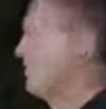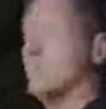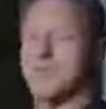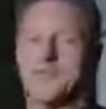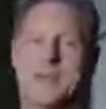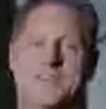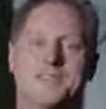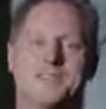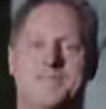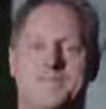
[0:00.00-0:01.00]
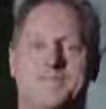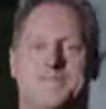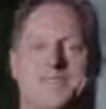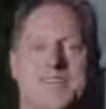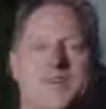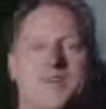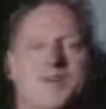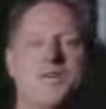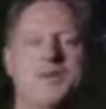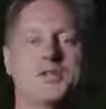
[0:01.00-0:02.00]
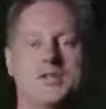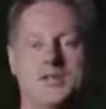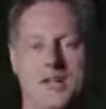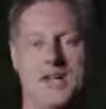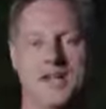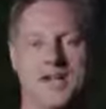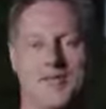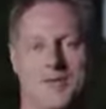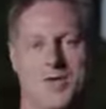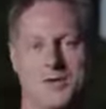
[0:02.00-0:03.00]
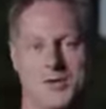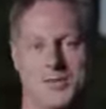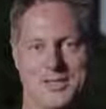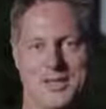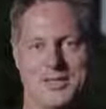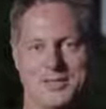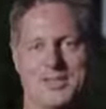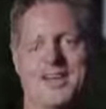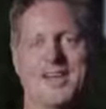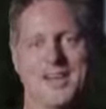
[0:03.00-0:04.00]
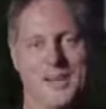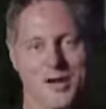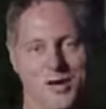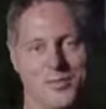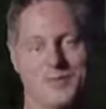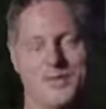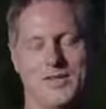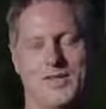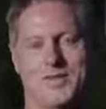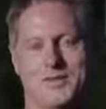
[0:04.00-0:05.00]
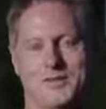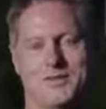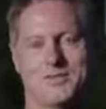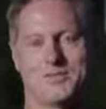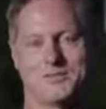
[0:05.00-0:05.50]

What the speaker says: with that, thank you very much. I love our new S-Class and I hope you love it too.